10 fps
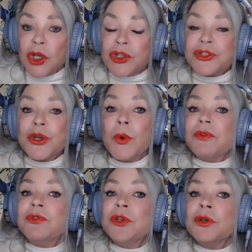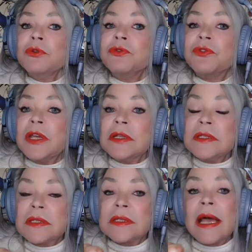So if you're
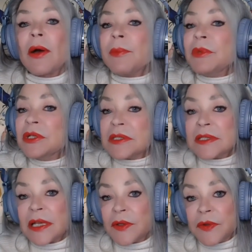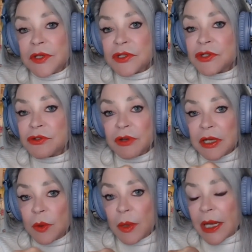fant- now I'm going to tell you this straight
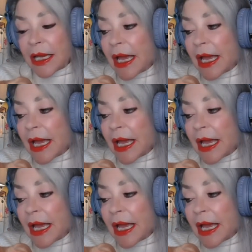away.